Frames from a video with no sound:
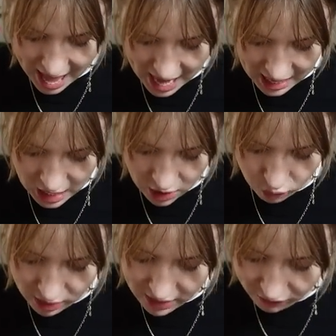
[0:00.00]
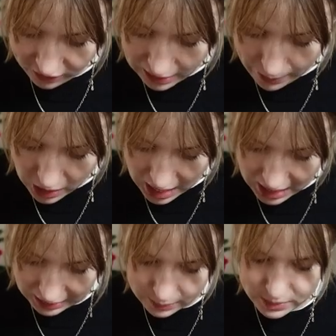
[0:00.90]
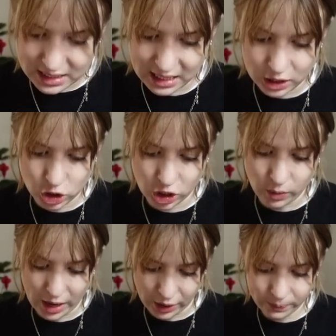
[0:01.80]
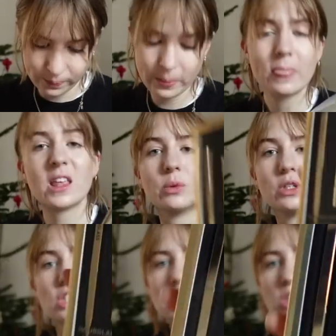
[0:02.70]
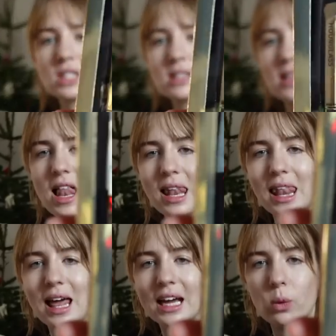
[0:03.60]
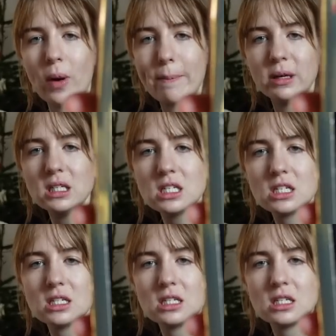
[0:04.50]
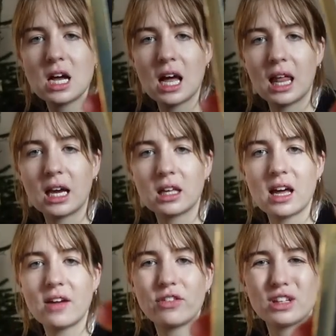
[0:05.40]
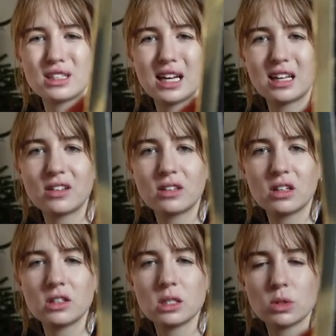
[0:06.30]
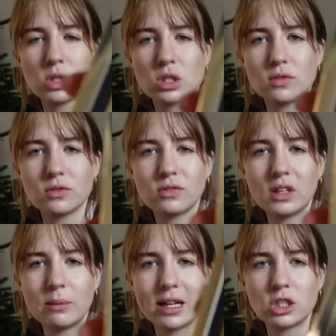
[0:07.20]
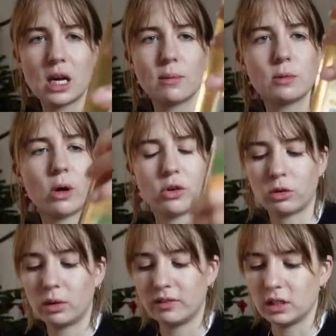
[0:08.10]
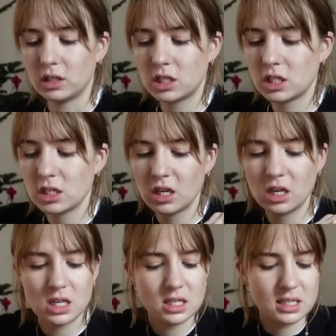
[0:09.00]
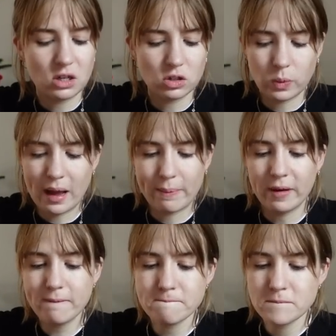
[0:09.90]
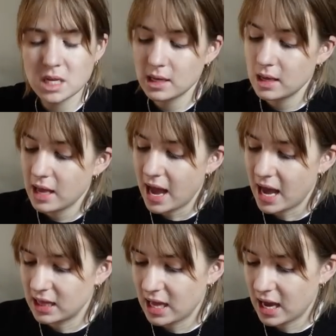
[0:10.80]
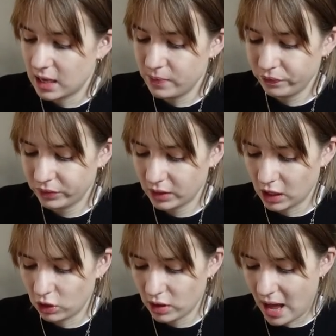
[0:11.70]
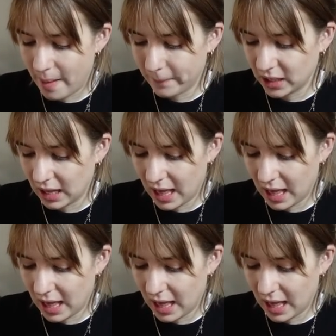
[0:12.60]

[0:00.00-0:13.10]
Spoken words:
a refillable lipstick duo, which looks like a weapon. I like that, feels like some sort of female James Bond equivalent secret weapon. And then another ambient